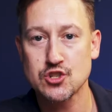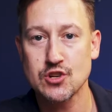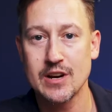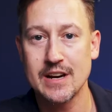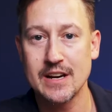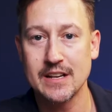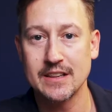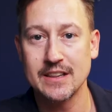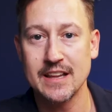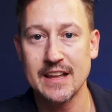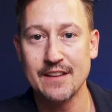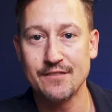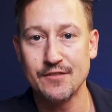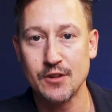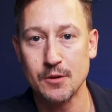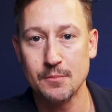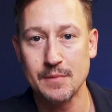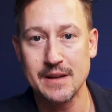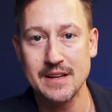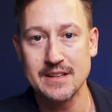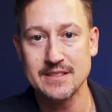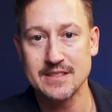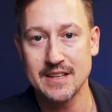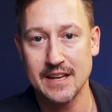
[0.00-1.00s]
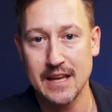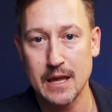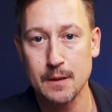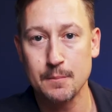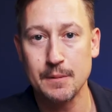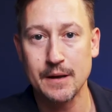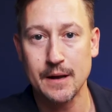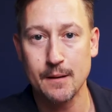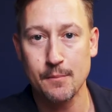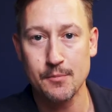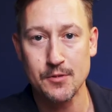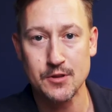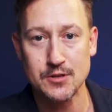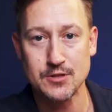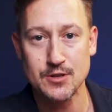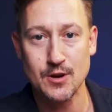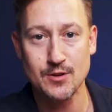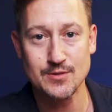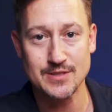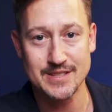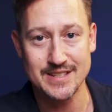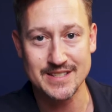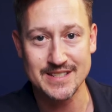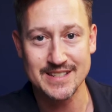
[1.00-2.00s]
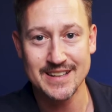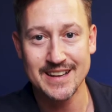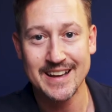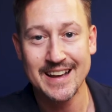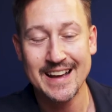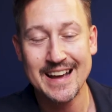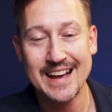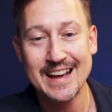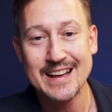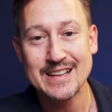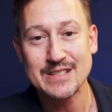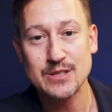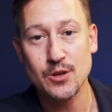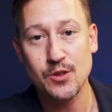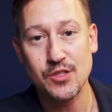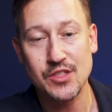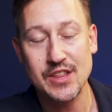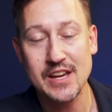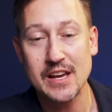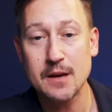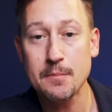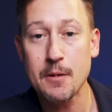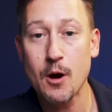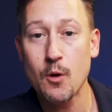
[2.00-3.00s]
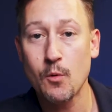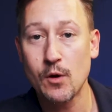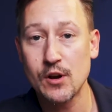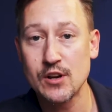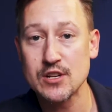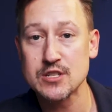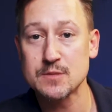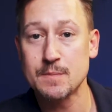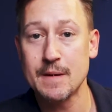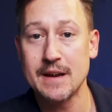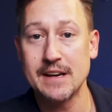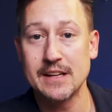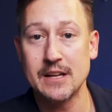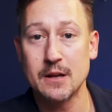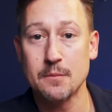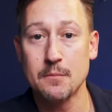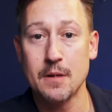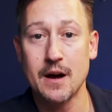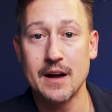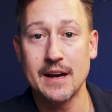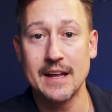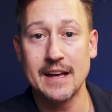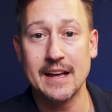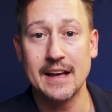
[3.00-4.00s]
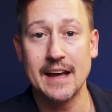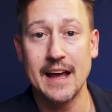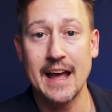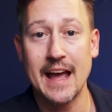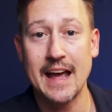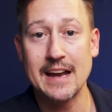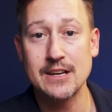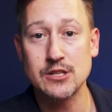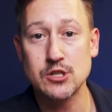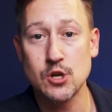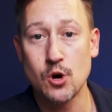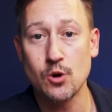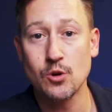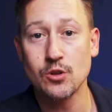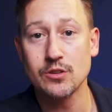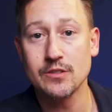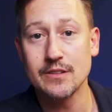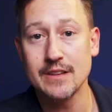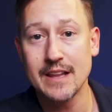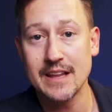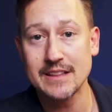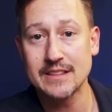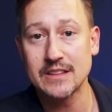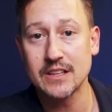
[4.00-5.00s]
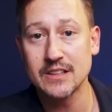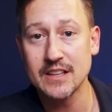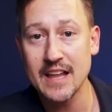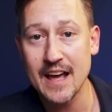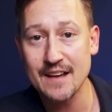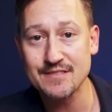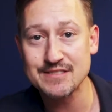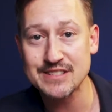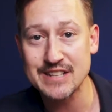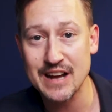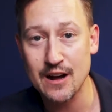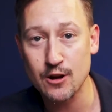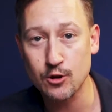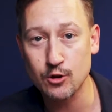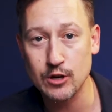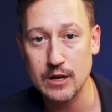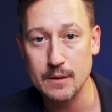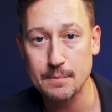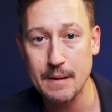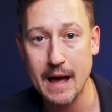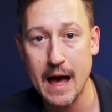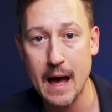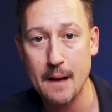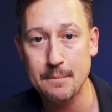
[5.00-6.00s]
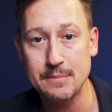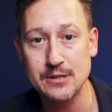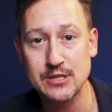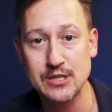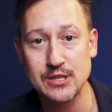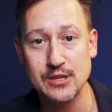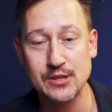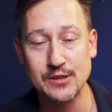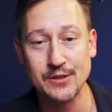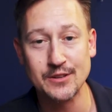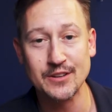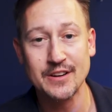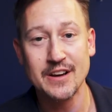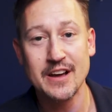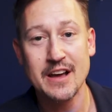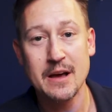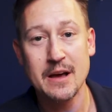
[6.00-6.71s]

trying to live your means and keeping up with the Joneses. So think about where you're spending your money and don't let the lifestyle creep happen to you,